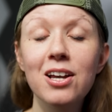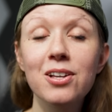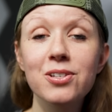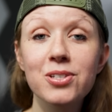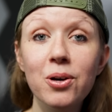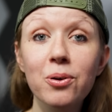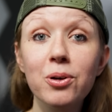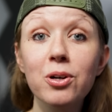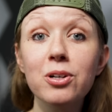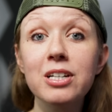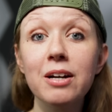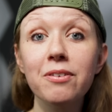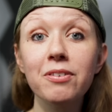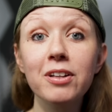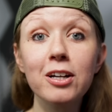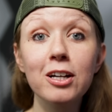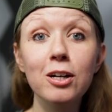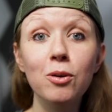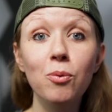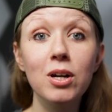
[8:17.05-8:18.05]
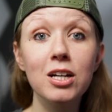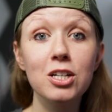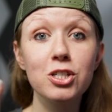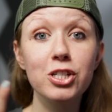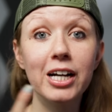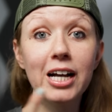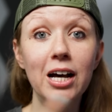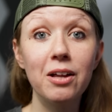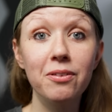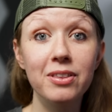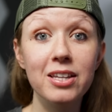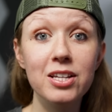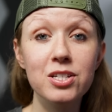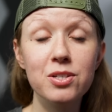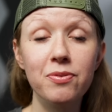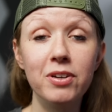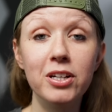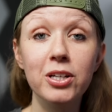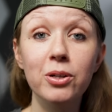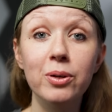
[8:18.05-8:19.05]
So you're definitely going to want to check out
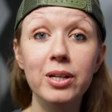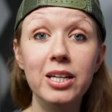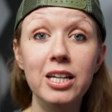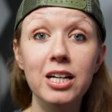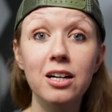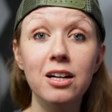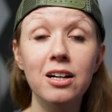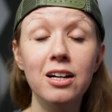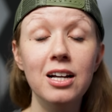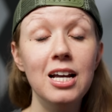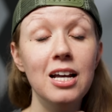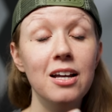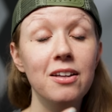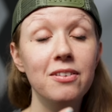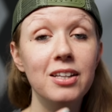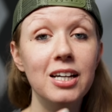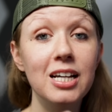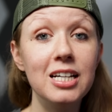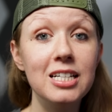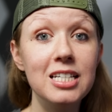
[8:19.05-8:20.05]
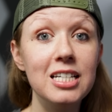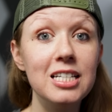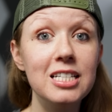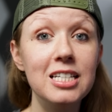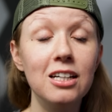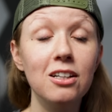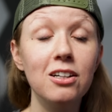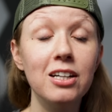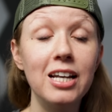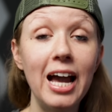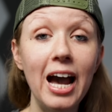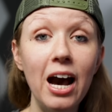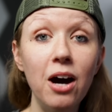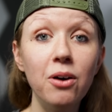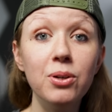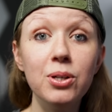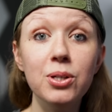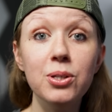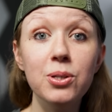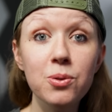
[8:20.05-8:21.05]
this video here that I detail on
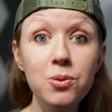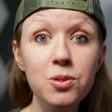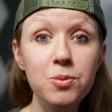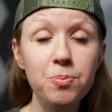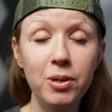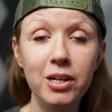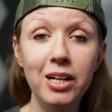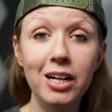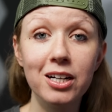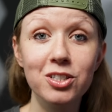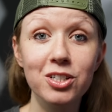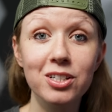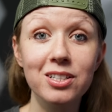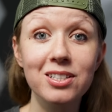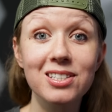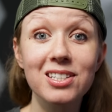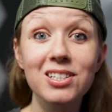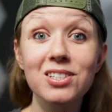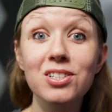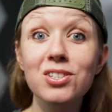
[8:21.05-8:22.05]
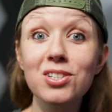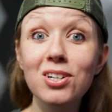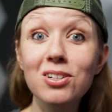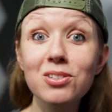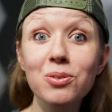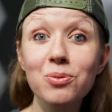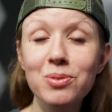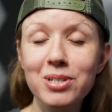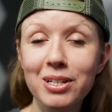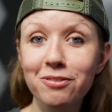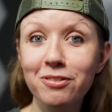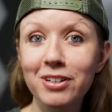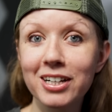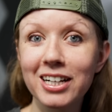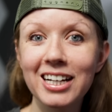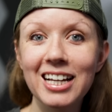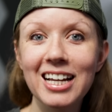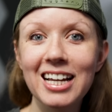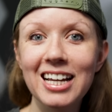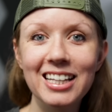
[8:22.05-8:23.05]
how to use productions, because it's also
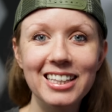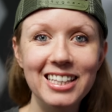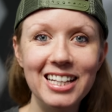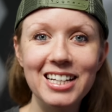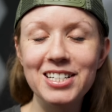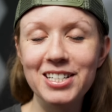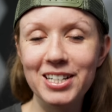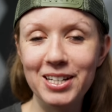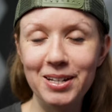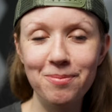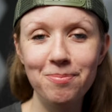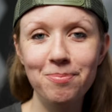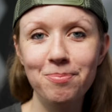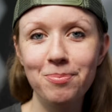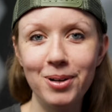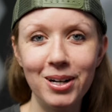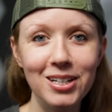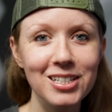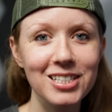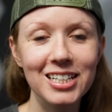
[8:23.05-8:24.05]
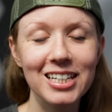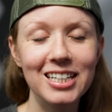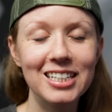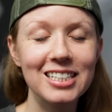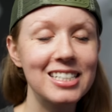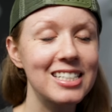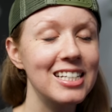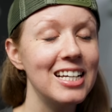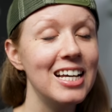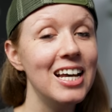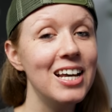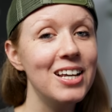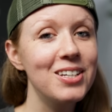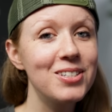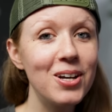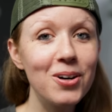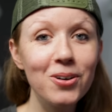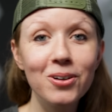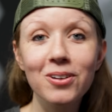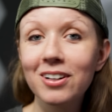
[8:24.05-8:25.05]
different than team projects.
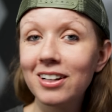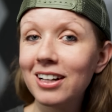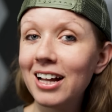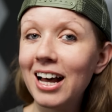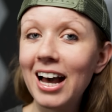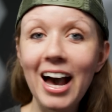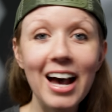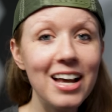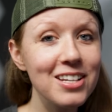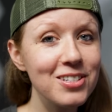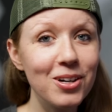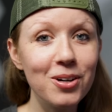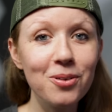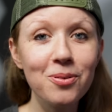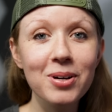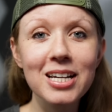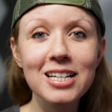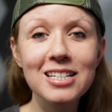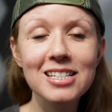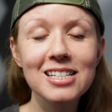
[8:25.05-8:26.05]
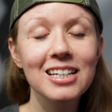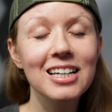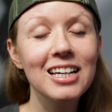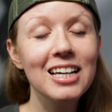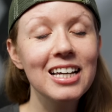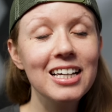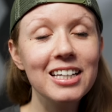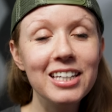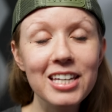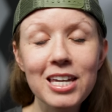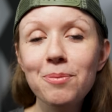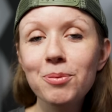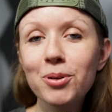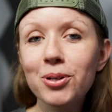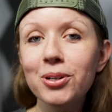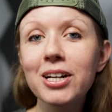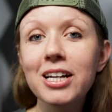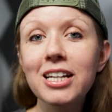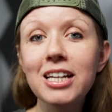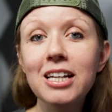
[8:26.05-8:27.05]
So as always, keep
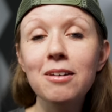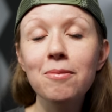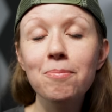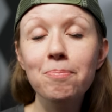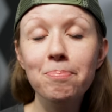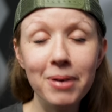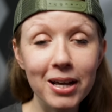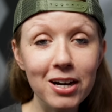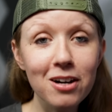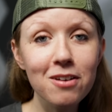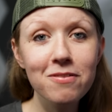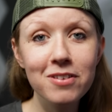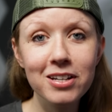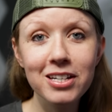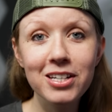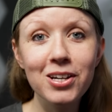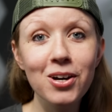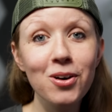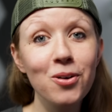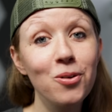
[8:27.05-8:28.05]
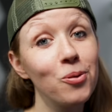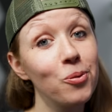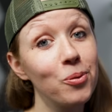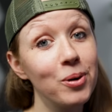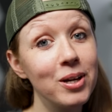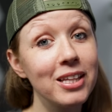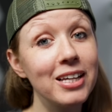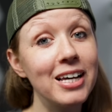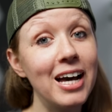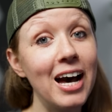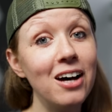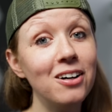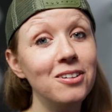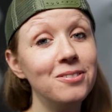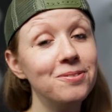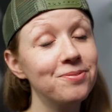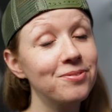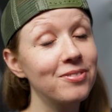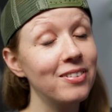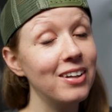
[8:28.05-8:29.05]
creating better video with
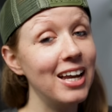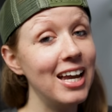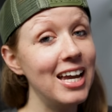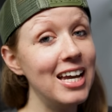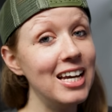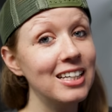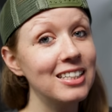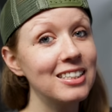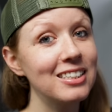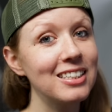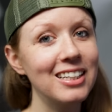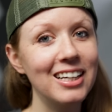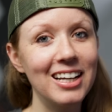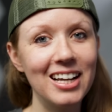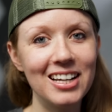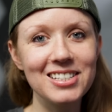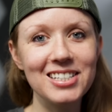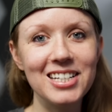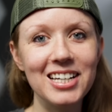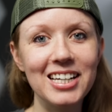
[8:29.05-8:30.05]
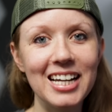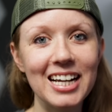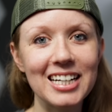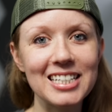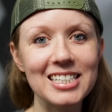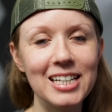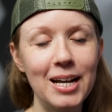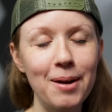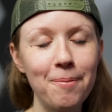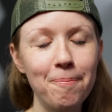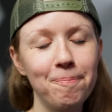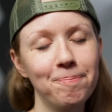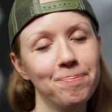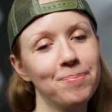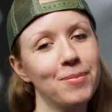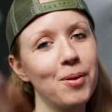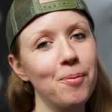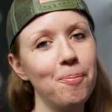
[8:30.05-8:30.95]
Gal, and I'll see you next time.